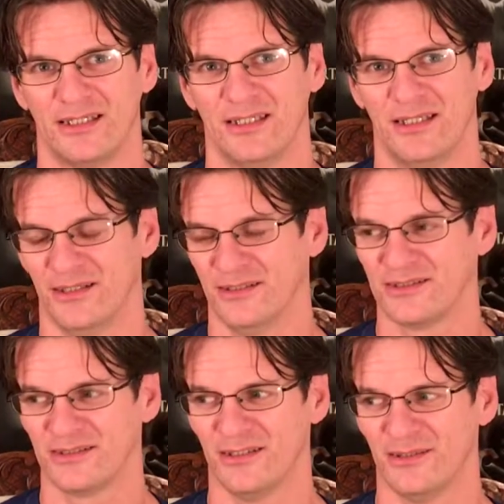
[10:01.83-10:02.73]
you know
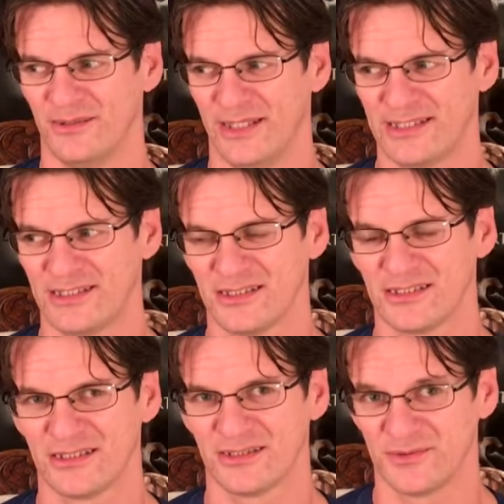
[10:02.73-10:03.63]
so that's
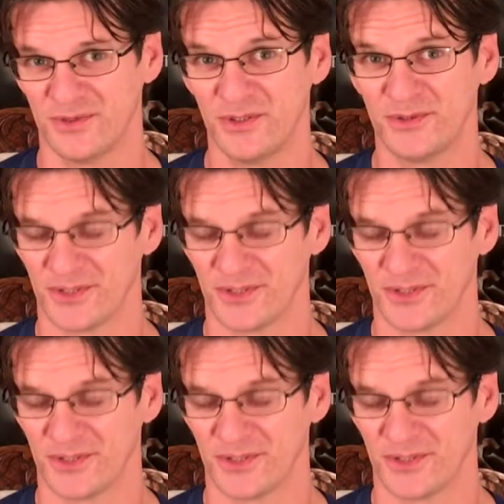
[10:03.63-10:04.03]
just food for